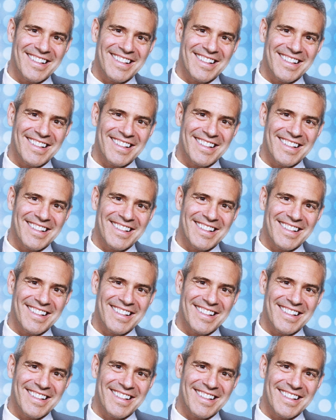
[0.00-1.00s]

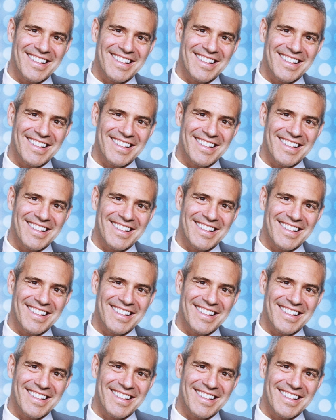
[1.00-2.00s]

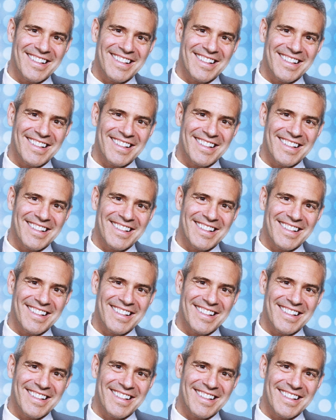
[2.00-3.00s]

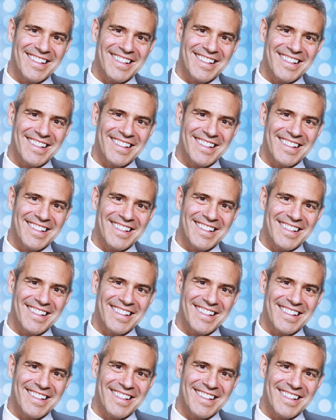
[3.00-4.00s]

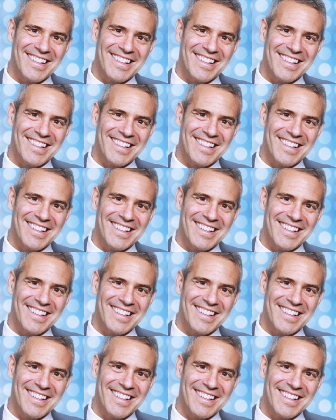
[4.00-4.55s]
The face doesn't move, so there is nothing to read.